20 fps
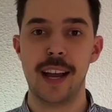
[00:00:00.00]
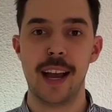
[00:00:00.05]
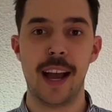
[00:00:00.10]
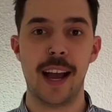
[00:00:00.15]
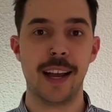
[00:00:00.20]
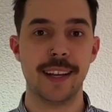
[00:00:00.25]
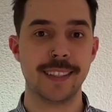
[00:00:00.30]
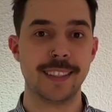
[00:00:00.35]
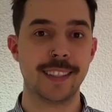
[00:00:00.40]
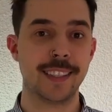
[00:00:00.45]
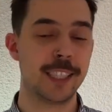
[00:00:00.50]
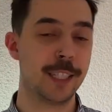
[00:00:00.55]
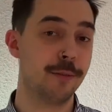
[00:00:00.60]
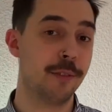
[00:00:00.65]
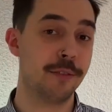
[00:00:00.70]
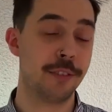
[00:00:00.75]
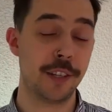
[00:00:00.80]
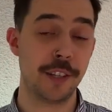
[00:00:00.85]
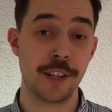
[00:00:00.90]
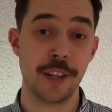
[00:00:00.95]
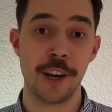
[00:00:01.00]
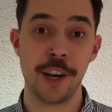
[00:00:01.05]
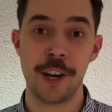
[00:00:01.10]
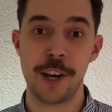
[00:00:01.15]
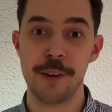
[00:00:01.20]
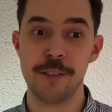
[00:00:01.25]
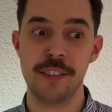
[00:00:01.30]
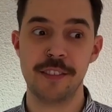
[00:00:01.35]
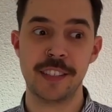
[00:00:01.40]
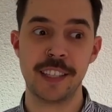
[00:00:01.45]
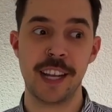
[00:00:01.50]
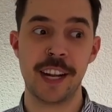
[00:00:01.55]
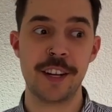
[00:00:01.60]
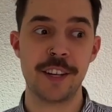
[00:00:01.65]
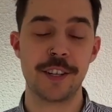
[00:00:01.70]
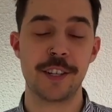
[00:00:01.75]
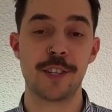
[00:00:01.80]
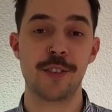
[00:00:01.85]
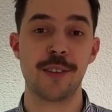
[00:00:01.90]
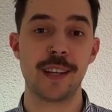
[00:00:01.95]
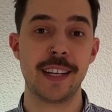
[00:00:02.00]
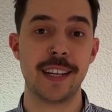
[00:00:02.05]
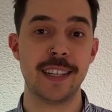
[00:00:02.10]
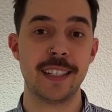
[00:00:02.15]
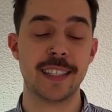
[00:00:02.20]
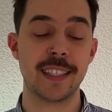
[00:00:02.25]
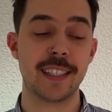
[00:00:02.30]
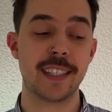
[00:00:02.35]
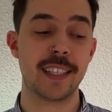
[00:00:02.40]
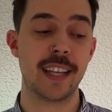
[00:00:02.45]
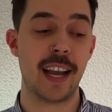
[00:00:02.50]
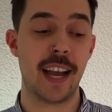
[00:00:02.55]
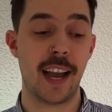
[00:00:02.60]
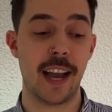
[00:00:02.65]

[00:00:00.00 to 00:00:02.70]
as some of you know, with the Ender 3s,